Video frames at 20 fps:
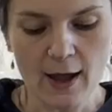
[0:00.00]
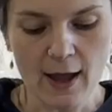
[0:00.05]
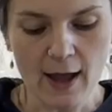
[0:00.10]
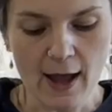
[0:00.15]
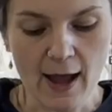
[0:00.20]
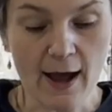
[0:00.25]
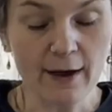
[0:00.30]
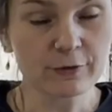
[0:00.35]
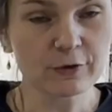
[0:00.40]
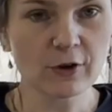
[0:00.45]

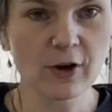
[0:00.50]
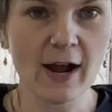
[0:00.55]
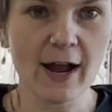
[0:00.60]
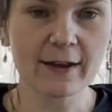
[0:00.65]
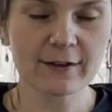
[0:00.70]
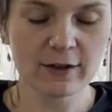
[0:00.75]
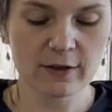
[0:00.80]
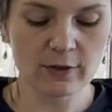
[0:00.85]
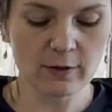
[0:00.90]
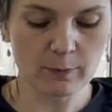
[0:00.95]
After
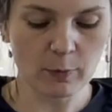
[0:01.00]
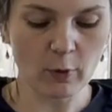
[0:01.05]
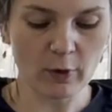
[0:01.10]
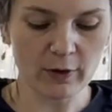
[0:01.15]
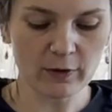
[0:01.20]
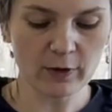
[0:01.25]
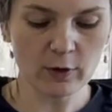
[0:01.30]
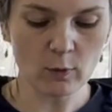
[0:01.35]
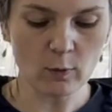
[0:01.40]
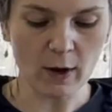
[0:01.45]
adding the
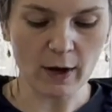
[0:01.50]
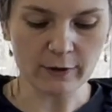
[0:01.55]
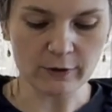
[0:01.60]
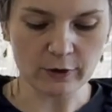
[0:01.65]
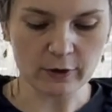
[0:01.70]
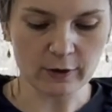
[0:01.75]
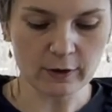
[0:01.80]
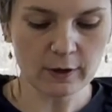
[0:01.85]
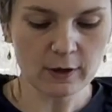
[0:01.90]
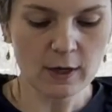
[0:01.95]
boiling
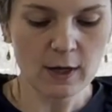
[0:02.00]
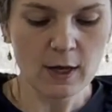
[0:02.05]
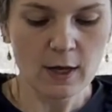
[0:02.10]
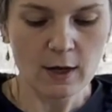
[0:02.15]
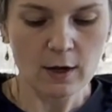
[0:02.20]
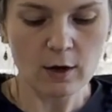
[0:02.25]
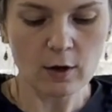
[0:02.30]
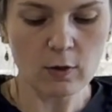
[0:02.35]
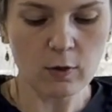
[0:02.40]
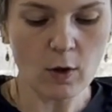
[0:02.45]
water,
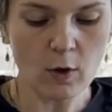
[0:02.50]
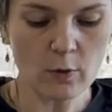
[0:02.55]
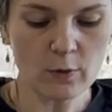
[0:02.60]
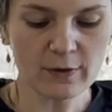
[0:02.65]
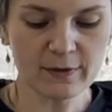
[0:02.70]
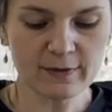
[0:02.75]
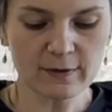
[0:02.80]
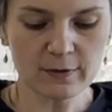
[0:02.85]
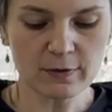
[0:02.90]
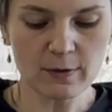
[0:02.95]

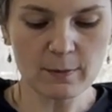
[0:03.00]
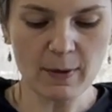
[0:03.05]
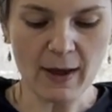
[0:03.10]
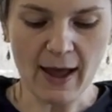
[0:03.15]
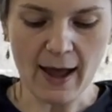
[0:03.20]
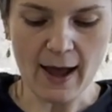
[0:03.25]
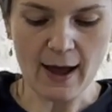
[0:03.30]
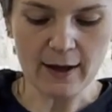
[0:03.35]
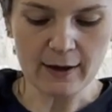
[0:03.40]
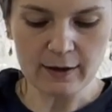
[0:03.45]
close the
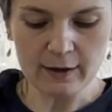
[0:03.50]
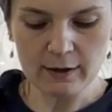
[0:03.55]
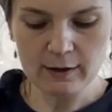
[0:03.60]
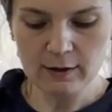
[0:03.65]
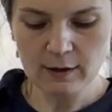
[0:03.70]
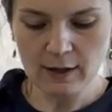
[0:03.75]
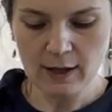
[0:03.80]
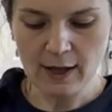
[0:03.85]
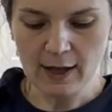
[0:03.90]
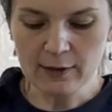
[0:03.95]
bag
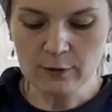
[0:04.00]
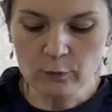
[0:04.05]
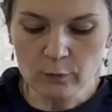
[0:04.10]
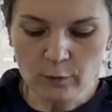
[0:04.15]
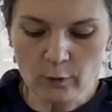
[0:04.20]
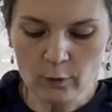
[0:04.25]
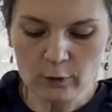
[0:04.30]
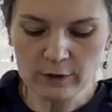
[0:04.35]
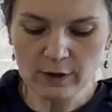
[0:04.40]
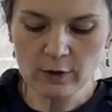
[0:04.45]
and
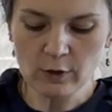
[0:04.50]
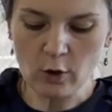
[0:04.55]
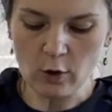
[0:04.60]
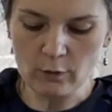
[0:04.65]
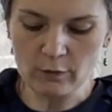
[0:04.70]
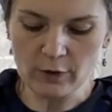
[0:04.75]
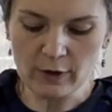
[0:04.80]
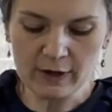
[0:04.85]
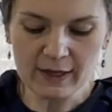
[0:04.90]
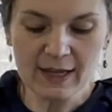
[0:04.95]
fold it
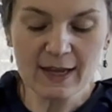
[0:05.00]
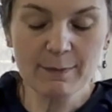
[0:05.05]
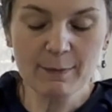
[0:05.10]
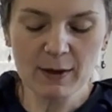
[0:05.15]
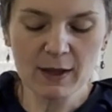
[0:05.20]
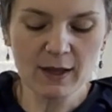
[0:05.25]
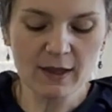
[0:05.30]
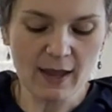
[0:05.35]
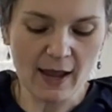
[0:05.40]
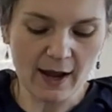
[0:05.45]
over,
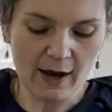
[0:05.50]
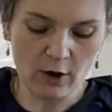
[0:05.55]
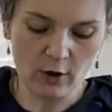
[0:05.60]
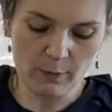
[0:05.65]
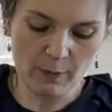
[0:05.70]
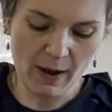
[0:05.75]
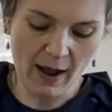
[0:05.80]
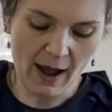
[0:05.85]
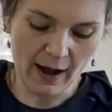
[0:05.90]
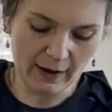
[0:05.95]
keeping an air
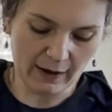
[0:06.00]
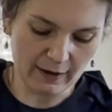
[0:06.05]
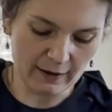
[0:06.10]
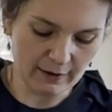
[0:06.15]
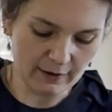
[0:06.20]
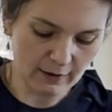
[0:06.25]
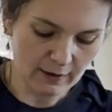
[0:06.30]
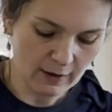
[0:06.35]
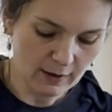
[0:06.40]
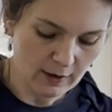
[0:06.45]
pocket
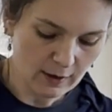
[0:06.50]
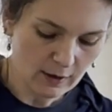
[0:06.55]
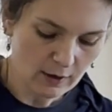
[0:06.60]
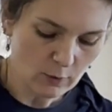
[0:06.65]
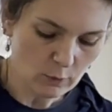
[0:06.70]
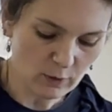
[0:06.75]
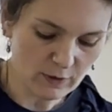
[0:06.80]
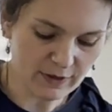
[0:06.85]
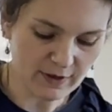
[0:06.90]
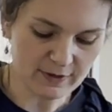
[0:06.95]

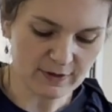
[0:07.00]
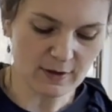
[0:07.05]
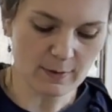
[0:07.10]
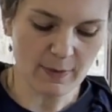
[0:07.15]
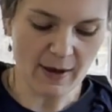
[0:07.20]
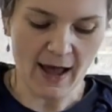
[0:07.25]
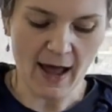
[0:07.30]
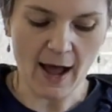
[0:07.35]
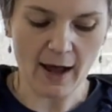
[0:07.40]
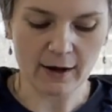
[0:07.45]
within the
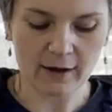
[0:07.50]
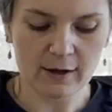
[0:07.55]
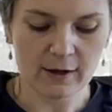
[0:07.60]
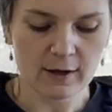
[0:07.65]
bag.